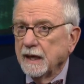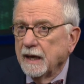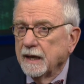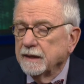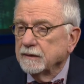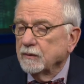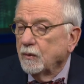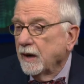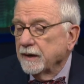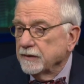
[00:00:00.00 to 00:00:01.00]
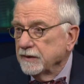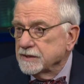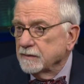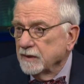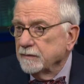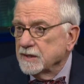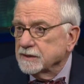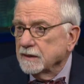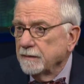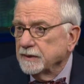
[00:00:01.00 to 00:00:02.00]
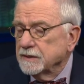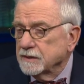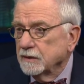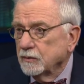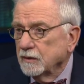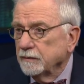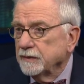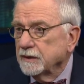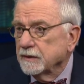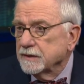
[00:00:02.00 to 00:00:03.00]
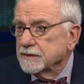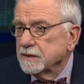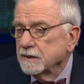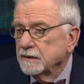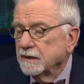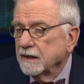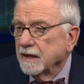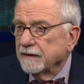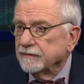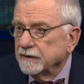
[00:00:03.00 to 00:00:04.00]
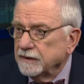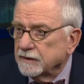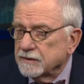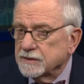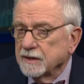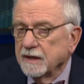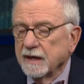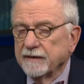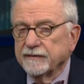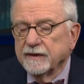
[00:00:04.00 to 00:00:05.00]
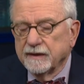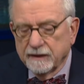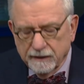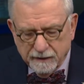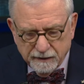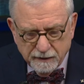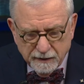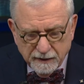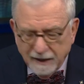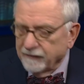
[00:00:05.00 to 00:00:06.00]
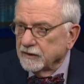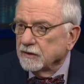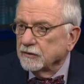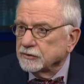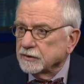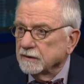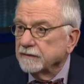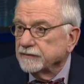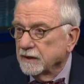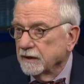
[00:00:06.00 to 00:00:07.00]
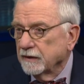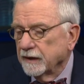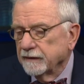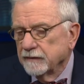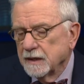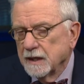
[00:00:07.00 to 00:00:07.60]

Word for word: And why are they some of the best companies in the world? Because they have leaders, they have a, uh, they have a culture of caring.